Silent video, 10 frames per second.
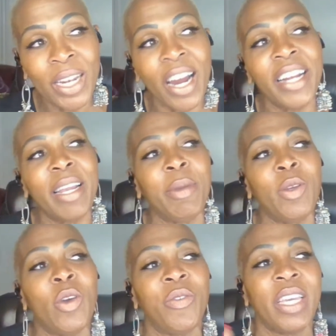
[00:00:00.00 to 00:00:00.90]
or let me
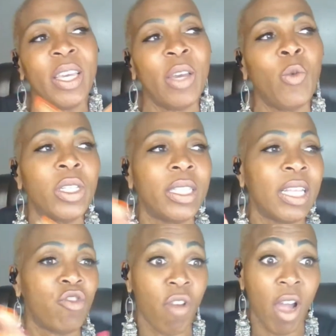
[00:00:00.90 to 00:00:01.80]
know if it was a
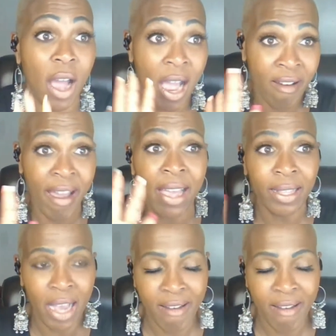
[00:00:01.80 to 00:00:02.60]
draw. All right.